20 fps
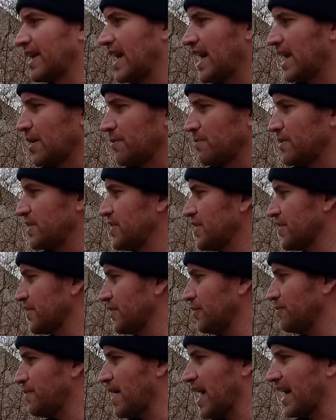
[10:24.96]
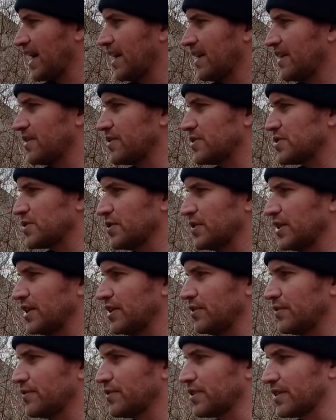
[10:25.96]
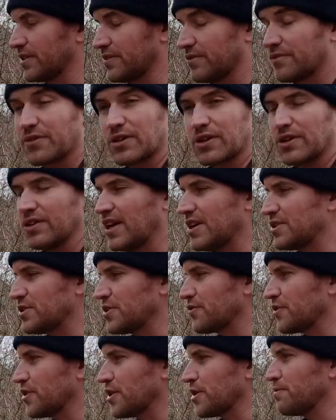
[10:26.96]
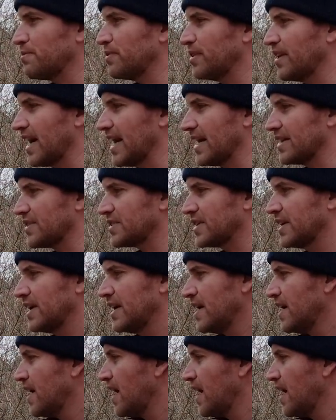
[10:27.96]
organic material back into the soil for fertilizer for your plants.